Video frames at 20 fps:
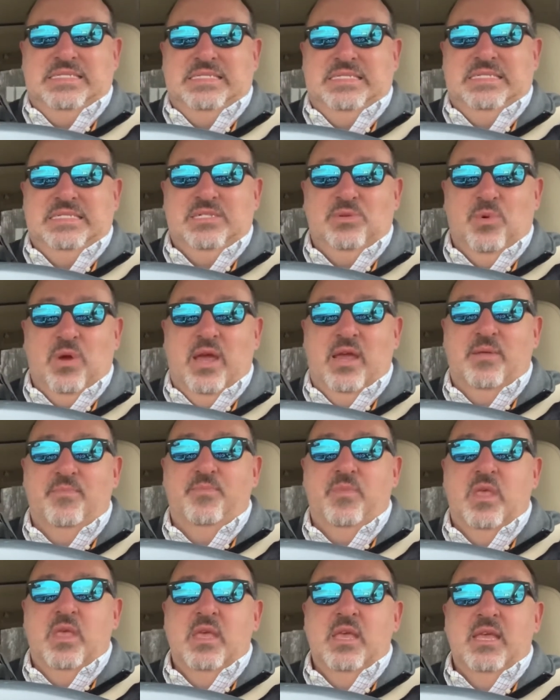Right
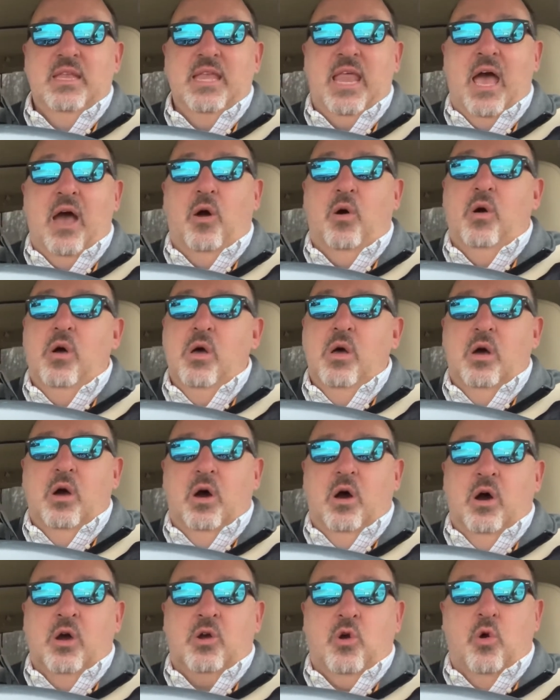now,
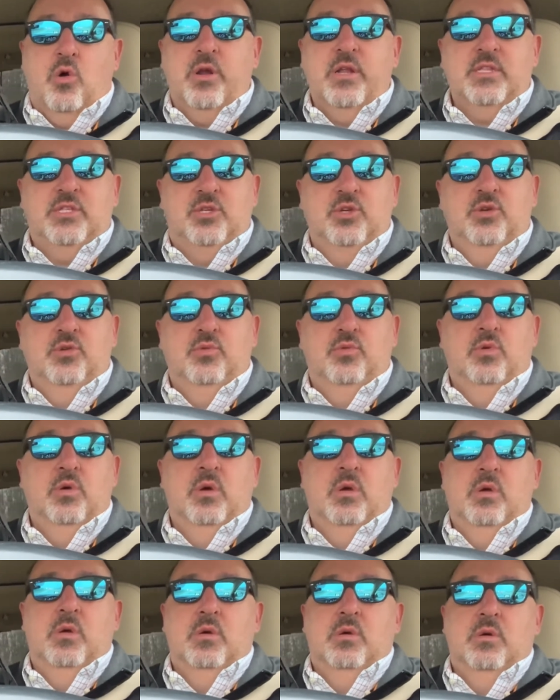according to
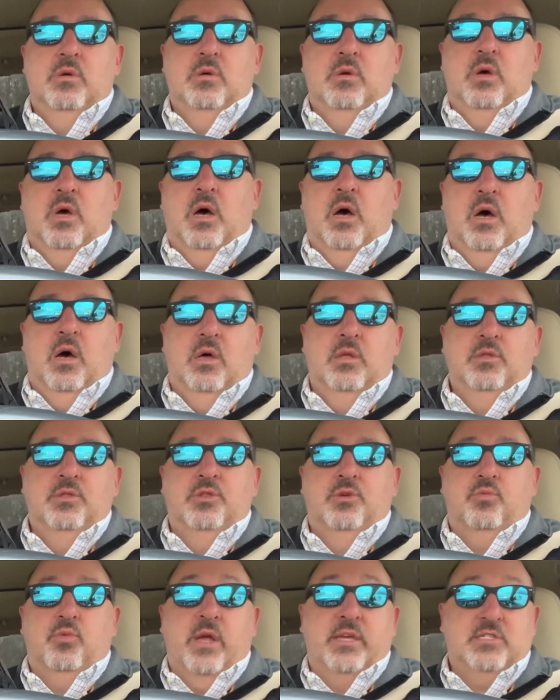
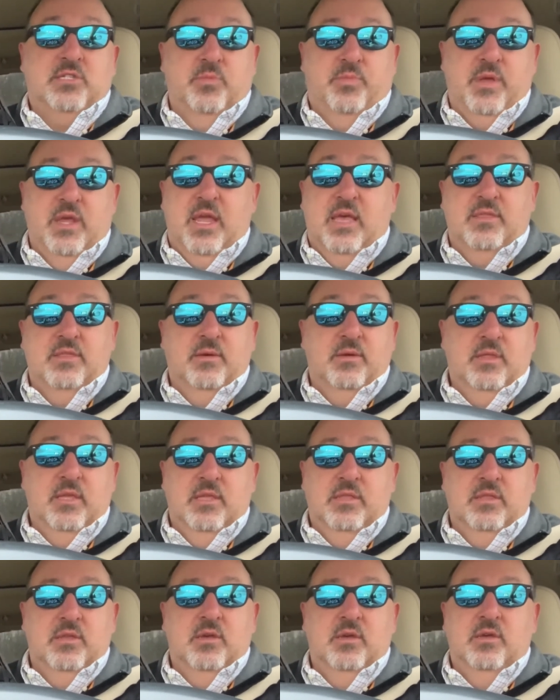the recipe, and
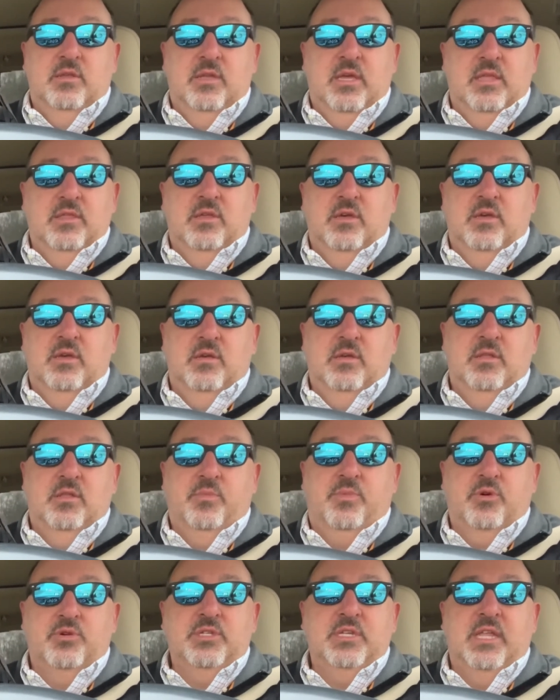the
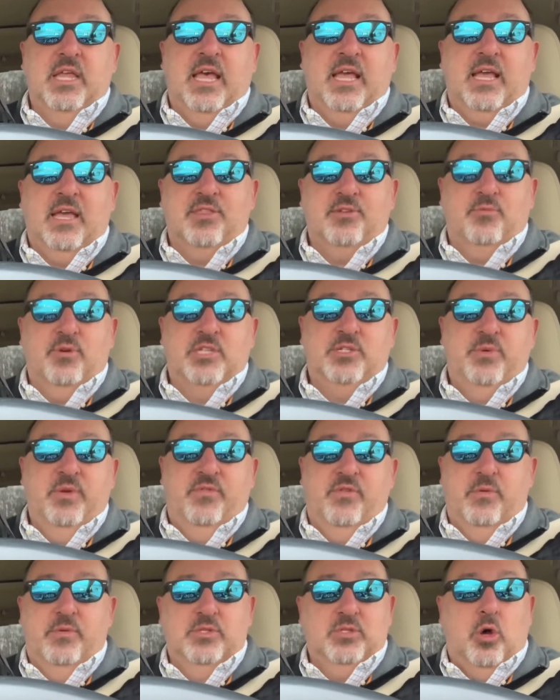person that I got the recipe
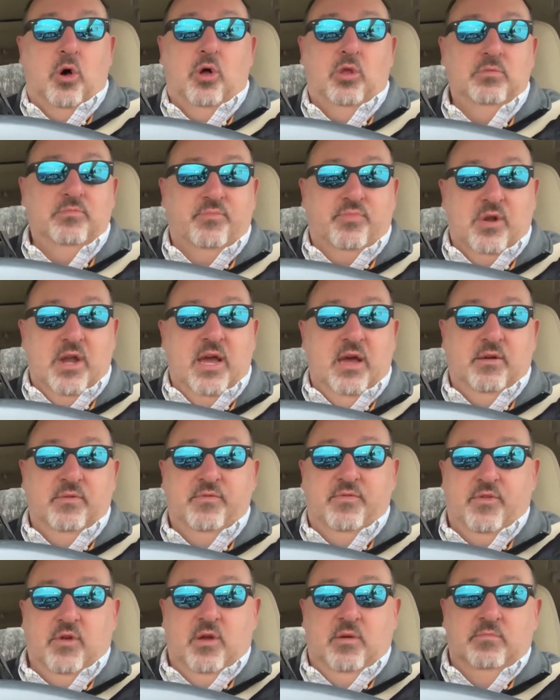from is Alton Brown
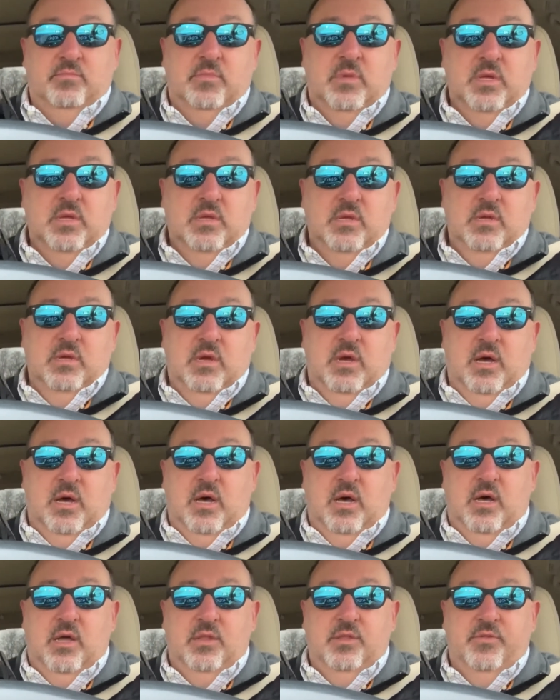from
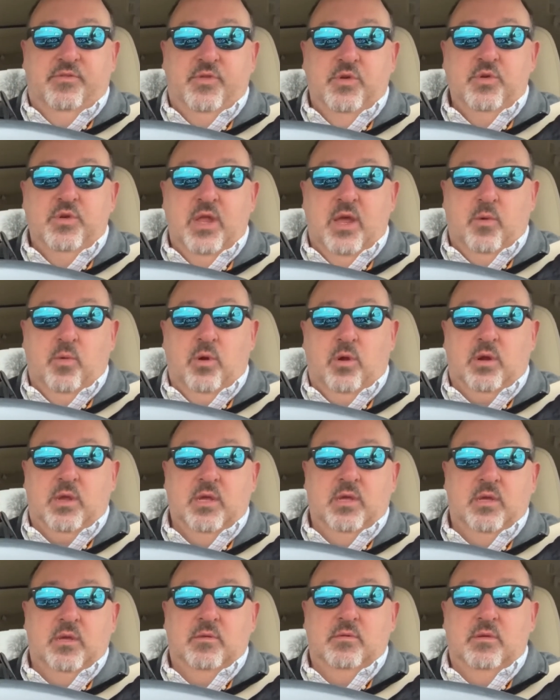the Food Network,
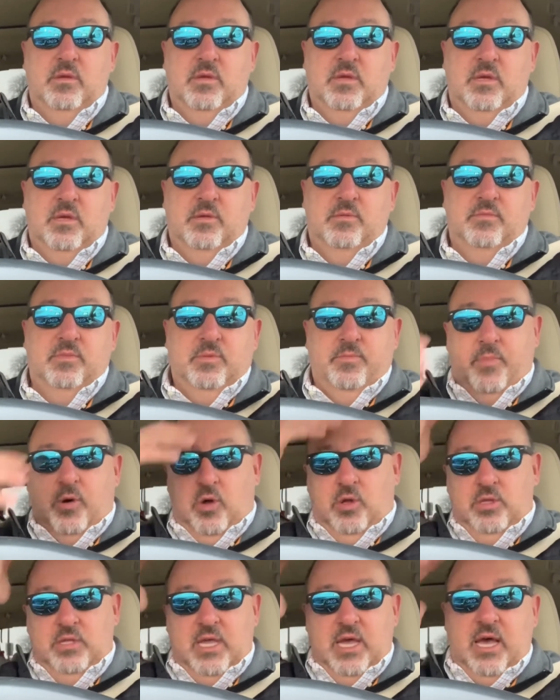
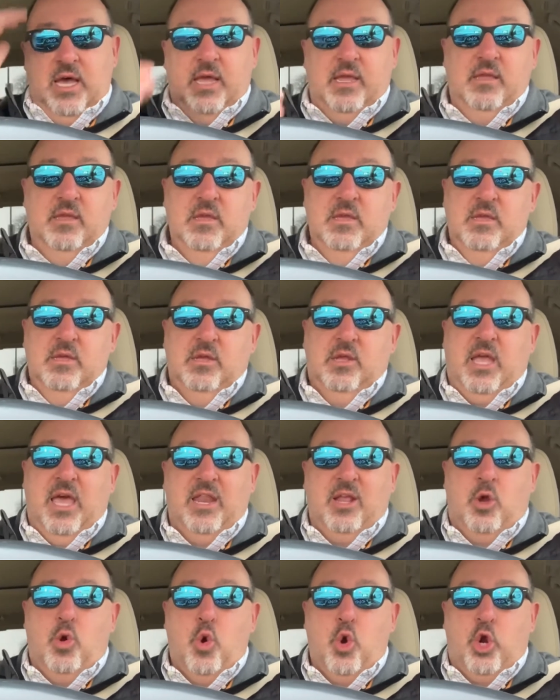bald guy, kind
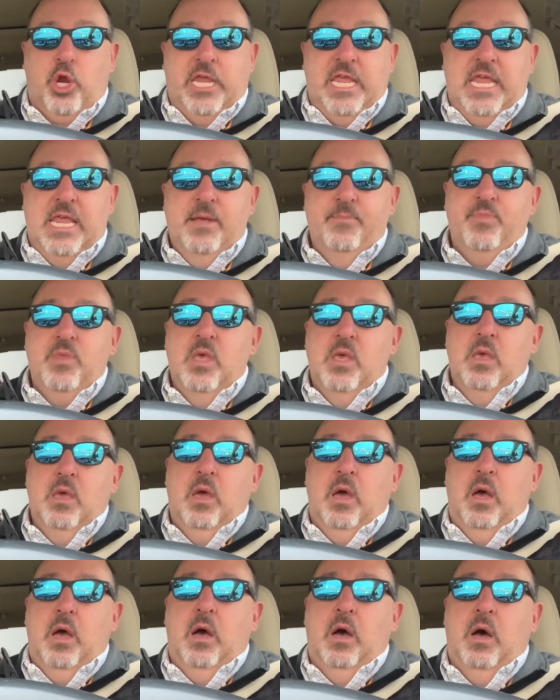of quirky,
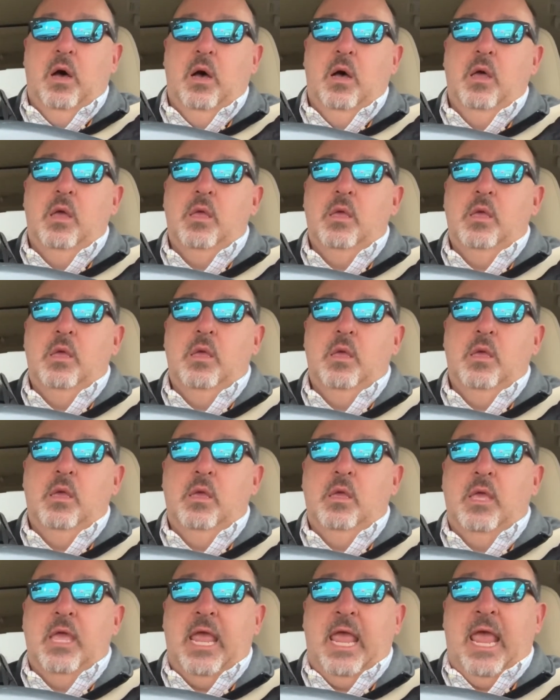
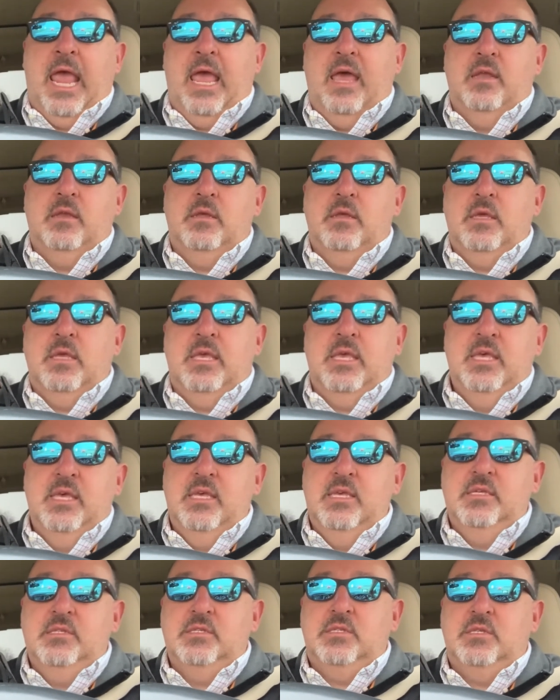and
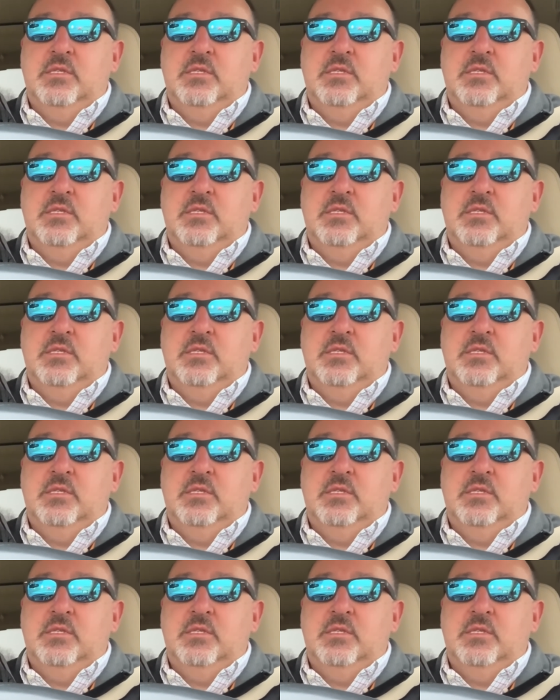he